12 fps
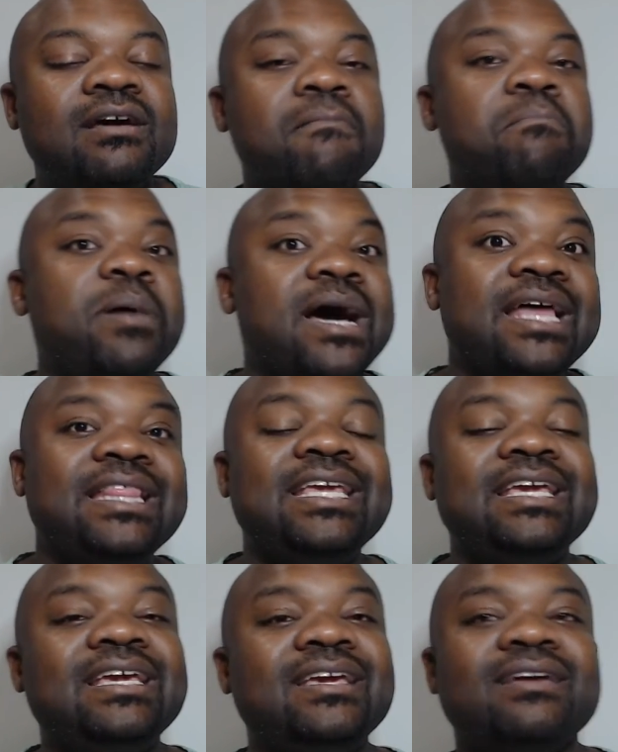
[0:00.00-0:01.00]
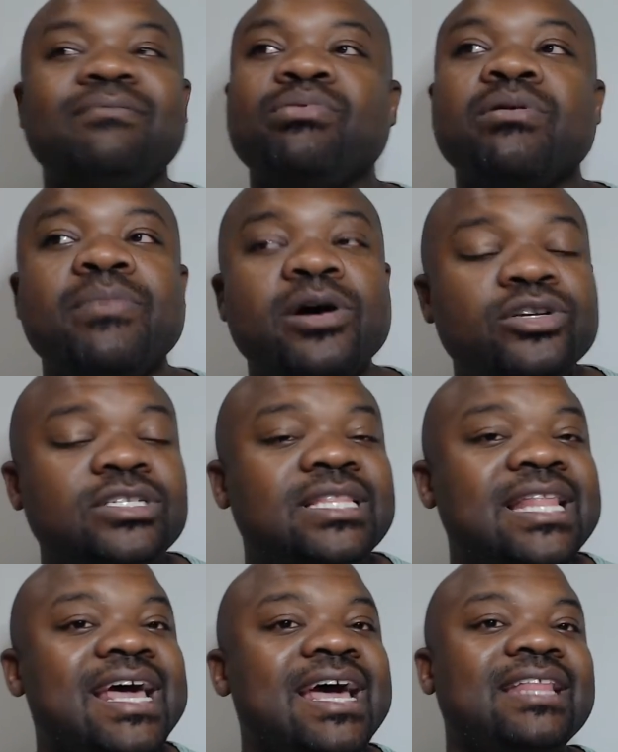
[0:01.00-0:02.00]
but the promotion
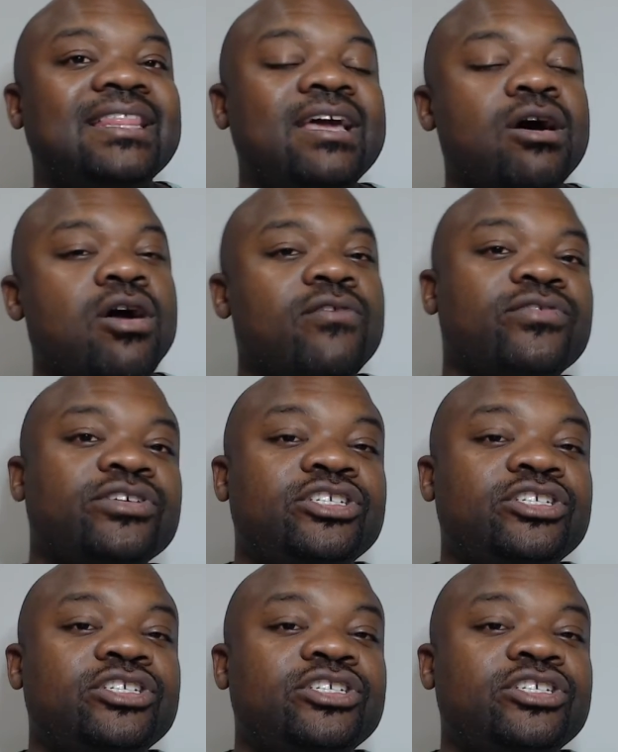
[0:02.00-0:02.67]
that they offered